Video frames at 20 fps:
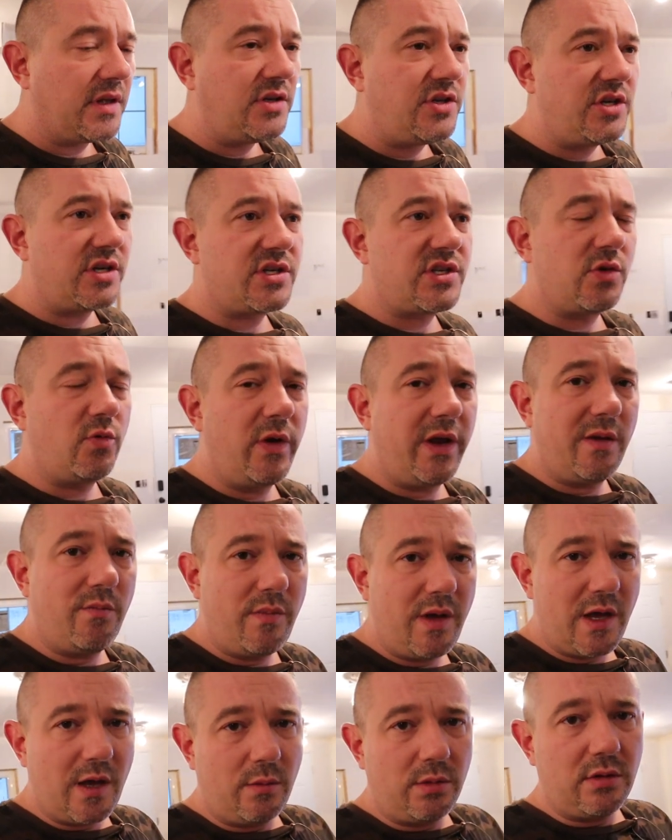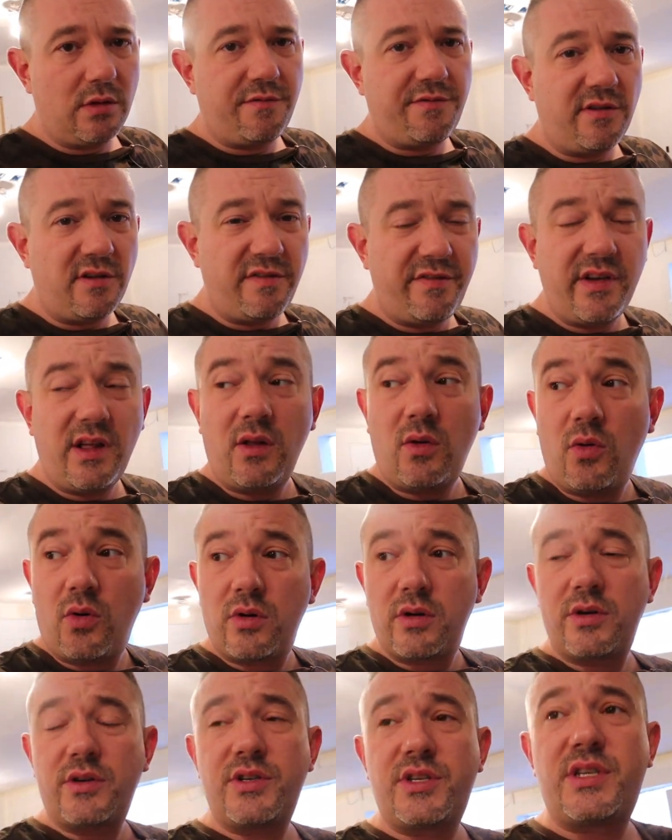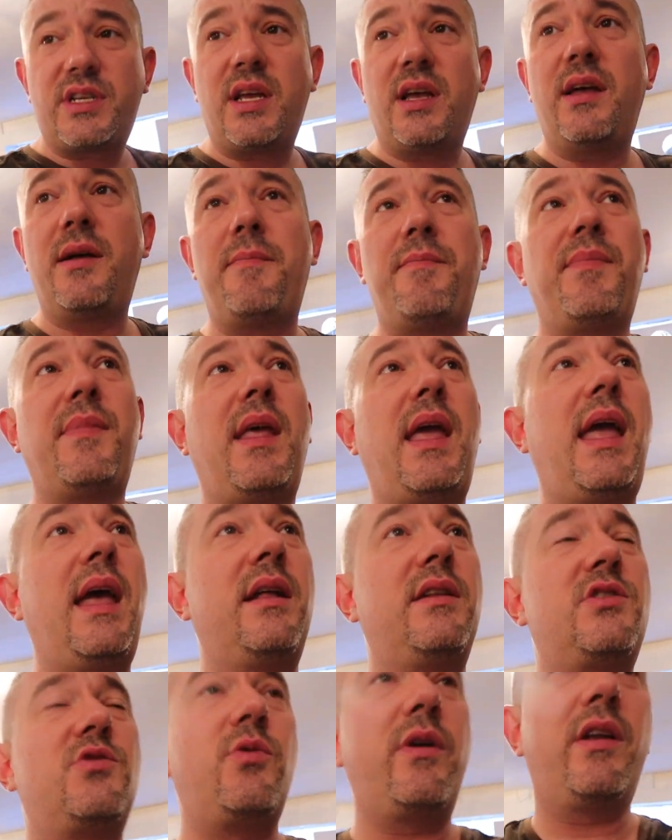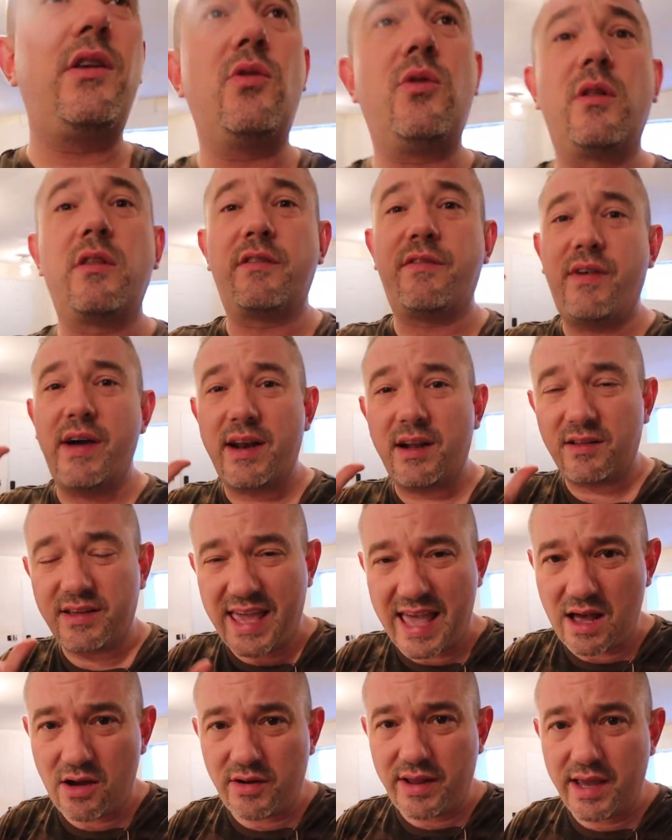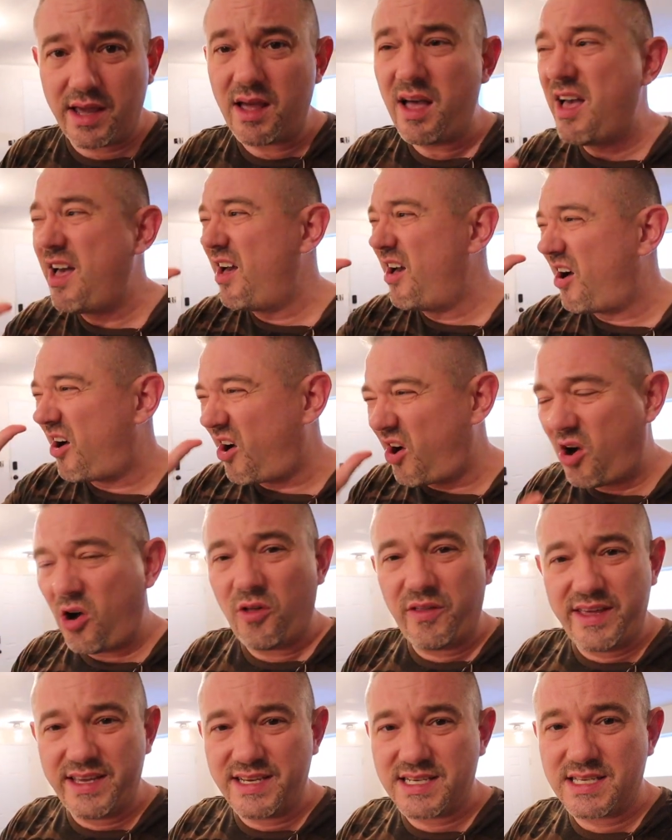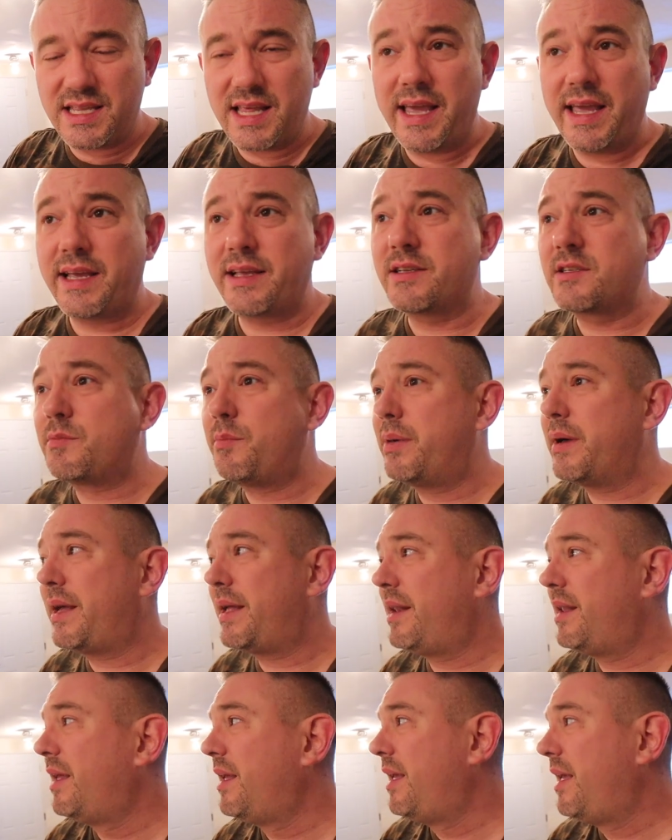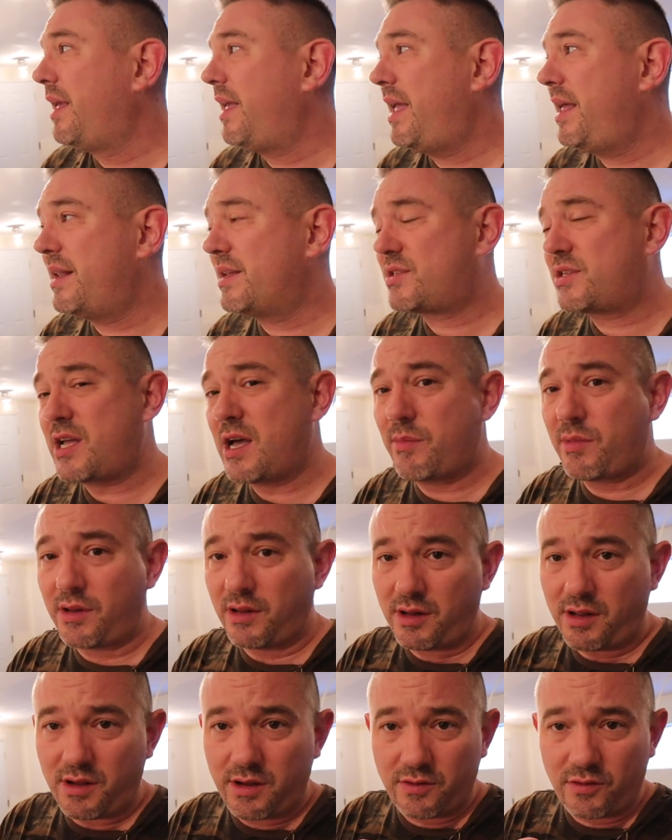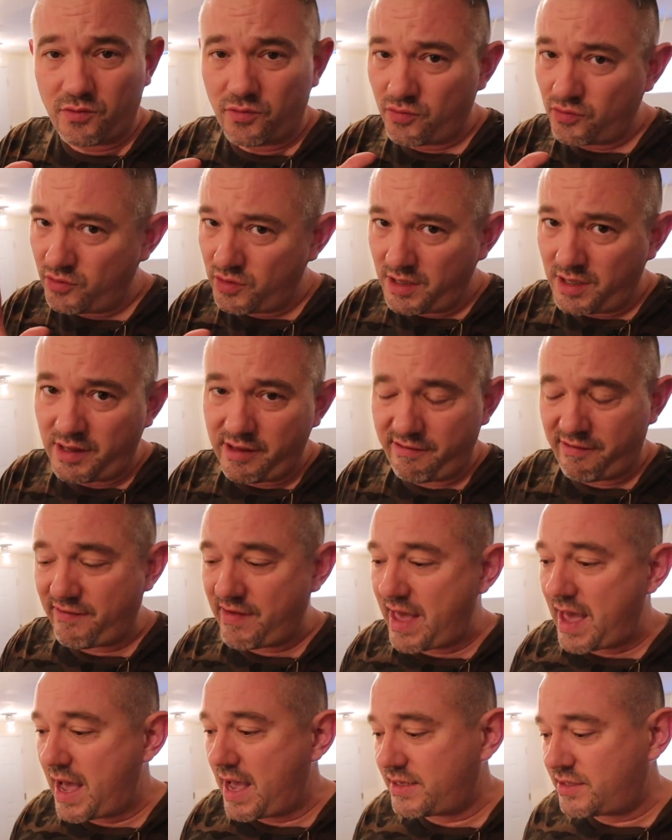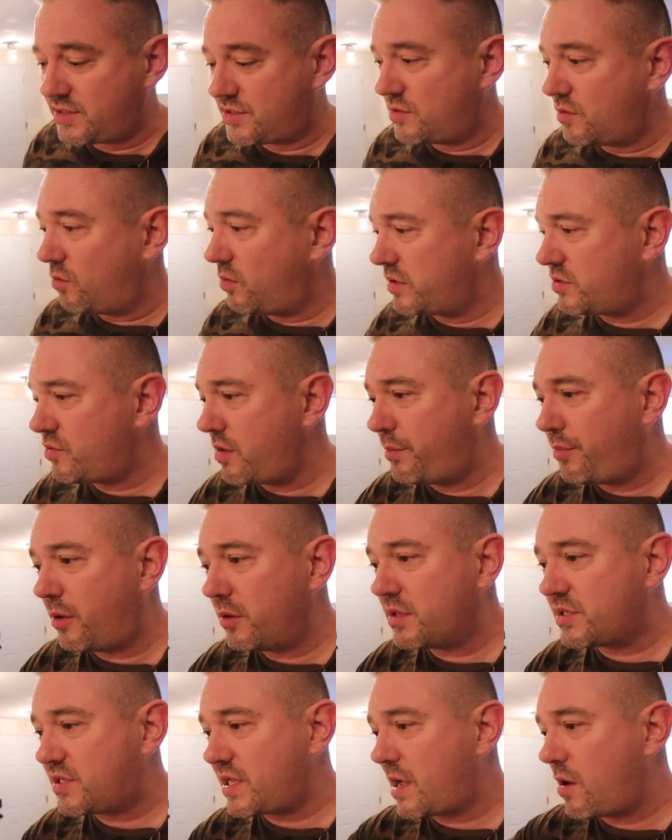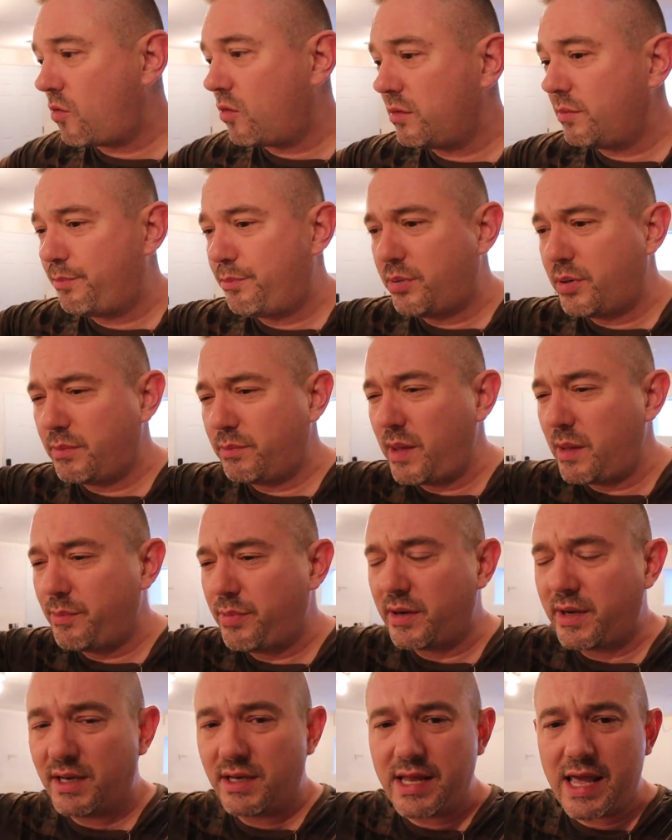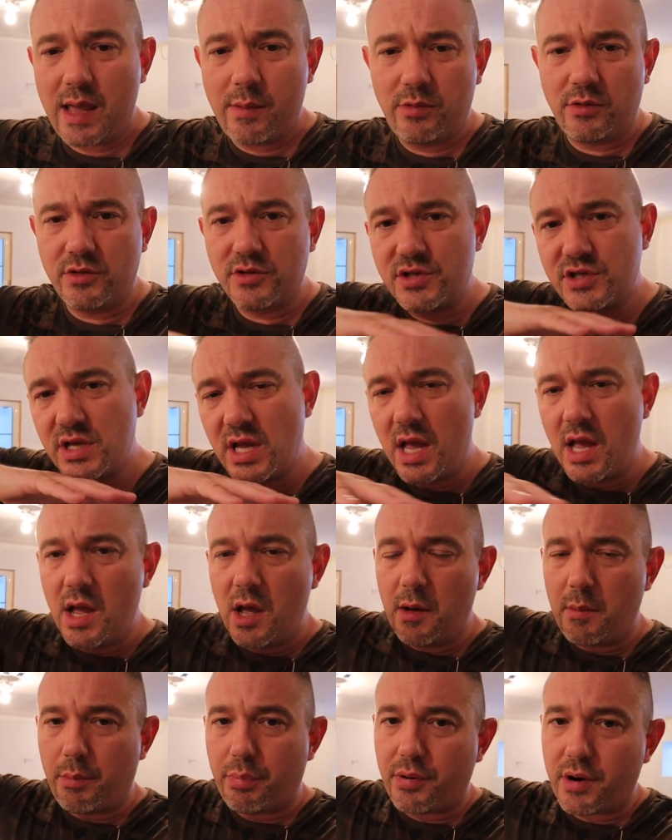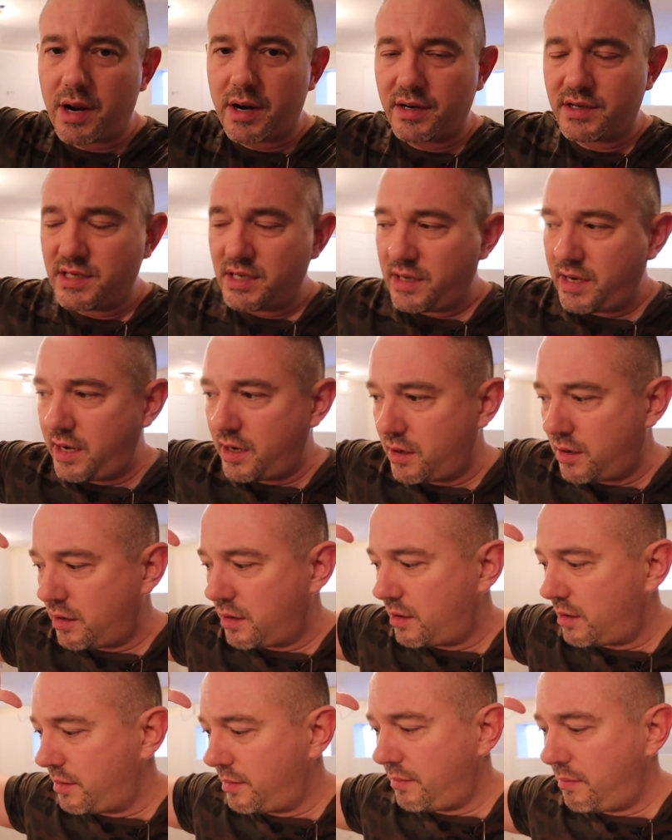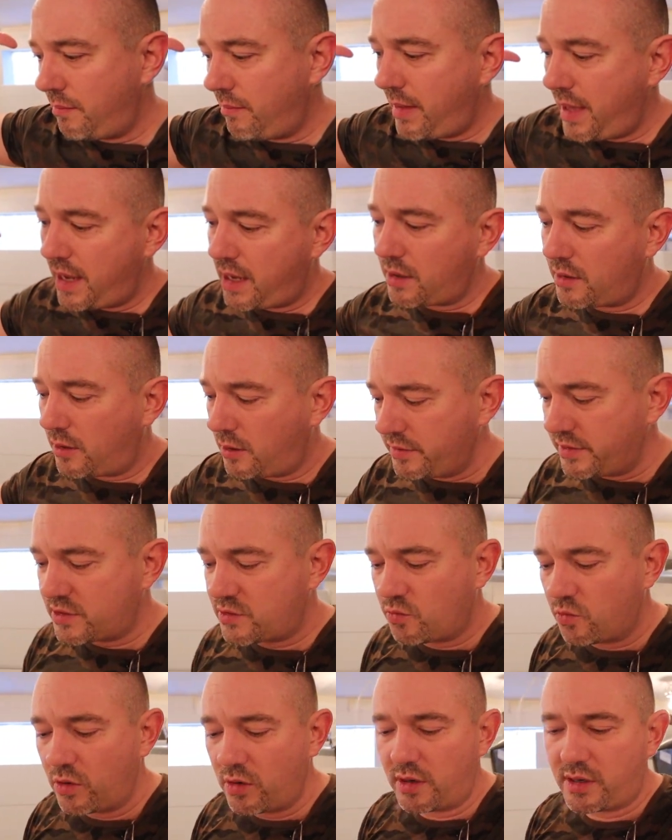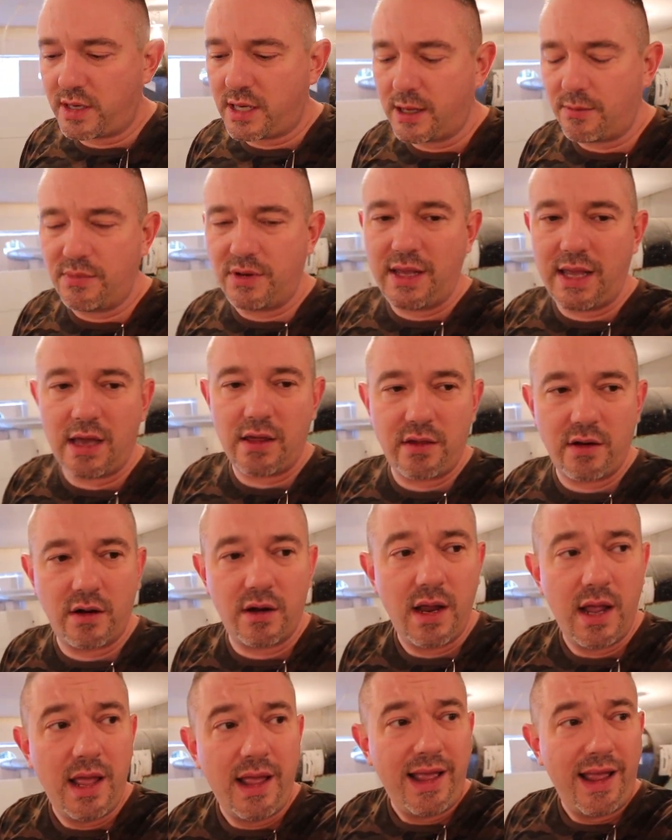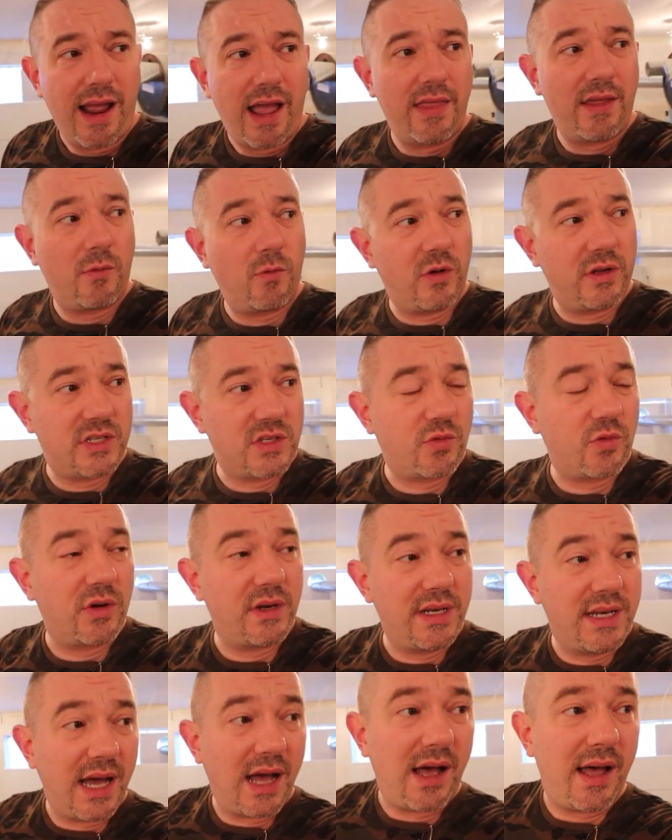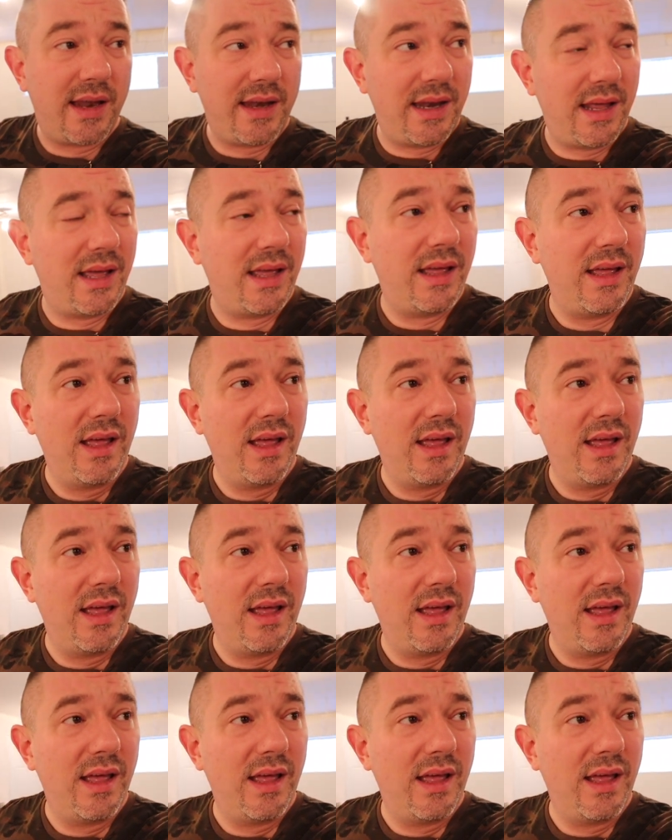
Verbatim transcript: just so we can be able to fulfill orders. And so we gotta do all the final counting, all these things, but it is coming along really fast. So once we pull this out, we'll be putting tables, product in here, making all this work come together. And then once we're done,